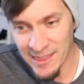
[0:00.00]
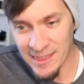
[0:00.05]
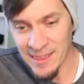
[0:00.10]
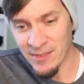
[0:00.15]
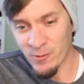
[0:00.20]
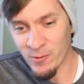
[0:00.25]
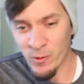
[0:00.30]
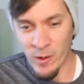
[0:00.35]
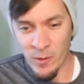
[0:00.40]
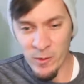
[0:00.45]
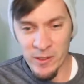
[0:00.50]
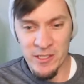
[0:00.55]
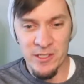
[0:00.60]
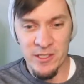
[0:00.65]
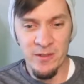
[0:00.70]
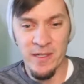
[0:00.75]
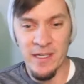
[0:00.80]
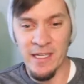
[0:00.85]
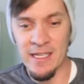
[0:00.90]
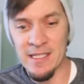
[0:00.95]
what we're
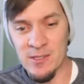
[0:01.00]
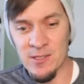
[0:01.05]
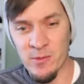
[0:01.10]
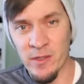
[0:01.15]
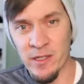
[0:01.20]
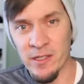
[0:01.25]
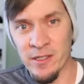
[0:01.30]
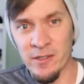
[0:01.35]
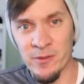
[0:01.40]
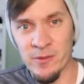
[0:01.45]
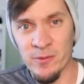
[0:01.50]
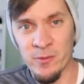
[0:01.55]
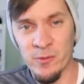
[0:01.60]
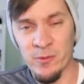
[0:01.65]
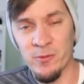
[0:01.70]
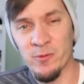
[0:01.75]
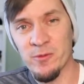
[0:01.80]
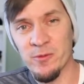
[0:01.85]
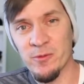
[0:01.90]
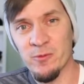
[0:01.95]
doing is we're
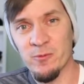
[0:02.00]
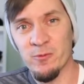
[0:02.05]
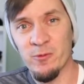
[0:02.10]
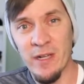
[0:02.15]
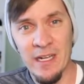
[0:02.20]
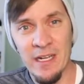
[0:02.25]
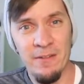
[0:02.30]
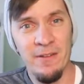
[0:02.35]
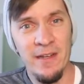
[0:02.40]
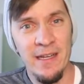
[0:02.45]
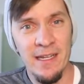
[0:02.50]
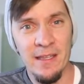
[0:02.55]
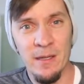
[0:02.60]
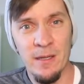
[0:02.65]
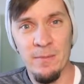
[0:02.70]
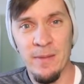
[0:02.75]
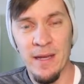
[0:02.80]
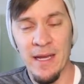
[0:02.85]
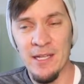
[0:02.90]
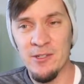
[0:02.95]
renovating
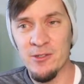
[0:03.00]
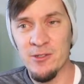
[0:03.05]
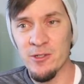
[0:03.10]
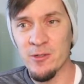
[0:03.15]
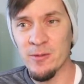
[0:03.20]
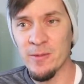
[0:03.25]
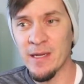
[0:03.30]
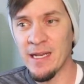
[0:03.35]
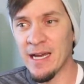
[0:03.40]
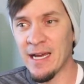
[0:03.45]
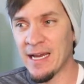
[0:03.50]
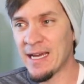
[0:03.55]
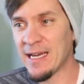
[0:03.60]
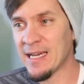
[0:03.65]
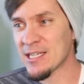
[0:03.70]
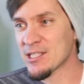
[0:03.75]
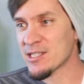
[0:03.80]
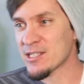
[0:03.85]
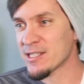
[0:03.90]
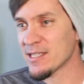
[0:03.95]
their bedroom, and I
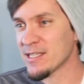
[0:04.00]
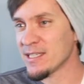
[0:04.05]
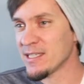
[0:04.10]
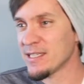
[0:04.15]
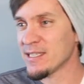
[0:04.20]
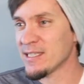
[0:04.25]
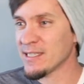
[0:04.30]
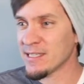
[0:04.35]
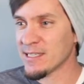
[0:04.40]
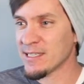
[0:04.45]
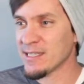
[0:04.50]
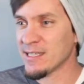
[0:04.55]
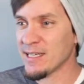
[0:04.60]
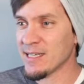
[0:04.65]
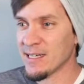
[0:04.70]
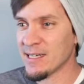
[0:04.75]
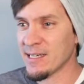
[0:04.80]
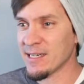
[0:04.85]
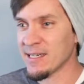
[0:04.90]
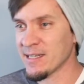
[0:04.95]
actually,
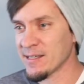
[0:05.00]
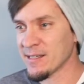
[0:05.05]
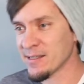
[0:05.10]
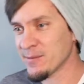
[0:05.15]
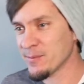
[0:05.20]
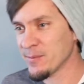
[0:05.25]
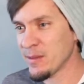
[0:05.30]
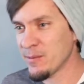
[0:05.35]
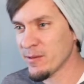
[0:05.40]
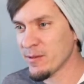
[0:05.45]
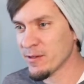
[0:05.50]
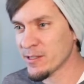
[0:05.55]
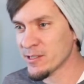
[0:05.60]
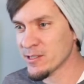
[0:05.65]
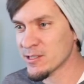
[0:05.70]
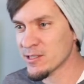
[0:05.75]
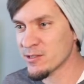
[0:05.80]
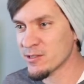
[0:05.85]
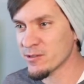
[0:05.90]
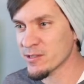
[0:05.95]
maybe I'll
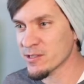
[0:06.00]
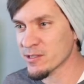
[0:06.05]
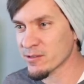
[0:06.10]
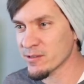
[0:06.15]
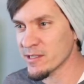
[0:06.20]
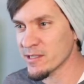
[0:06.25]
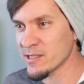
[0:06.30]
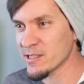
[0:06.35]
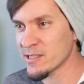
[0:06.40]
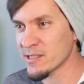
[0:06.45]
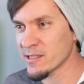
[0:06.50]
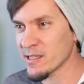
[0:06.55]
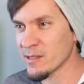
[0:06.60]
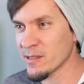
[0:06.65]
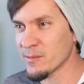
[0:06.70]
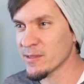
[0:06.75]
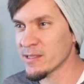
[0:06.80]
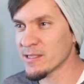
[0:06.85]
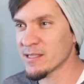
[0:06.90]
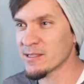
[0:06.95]
just do a screen share.
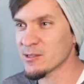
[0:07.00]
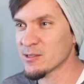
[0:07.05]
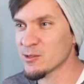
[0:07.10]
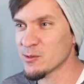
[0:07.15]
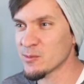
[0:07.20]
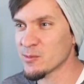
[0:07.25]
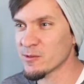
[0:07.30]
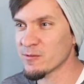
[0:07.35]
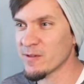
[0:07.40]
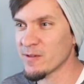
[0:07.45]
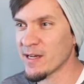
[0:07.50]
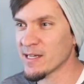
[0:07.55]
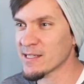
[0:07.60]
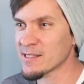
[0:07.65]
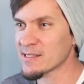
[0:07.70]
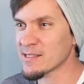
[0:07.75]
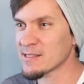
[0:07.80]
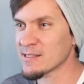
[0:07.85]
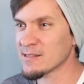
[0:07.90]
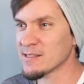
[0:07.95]
That'll be super
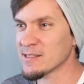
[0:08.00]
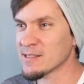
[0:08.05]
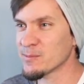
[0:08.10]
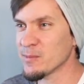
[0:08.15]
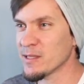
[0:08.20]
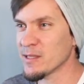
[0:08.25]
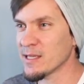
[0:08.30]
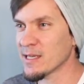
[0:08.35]
fast. Display